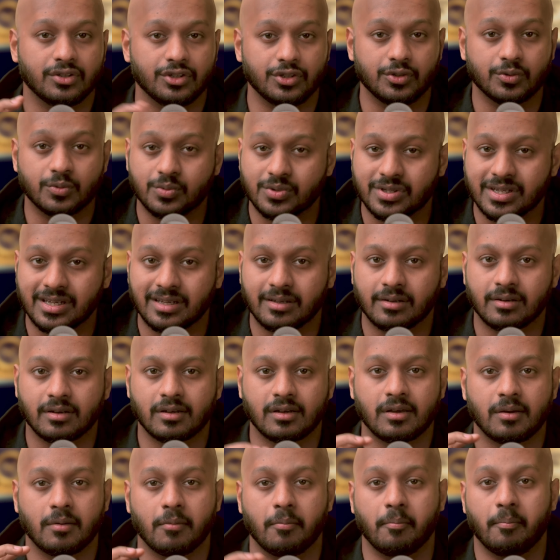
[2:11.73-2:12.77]
using,
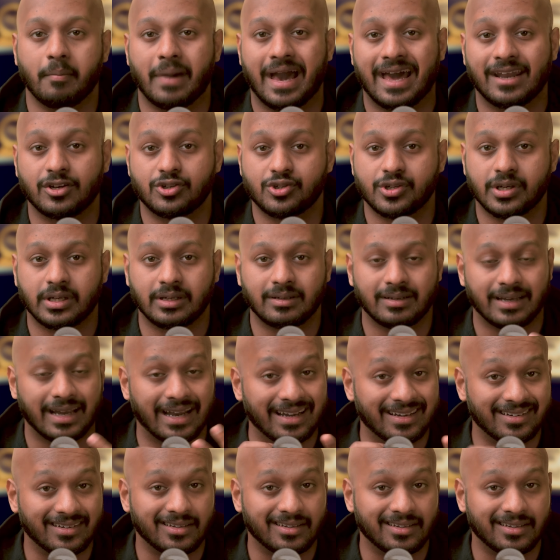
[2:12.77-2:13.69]
managing, and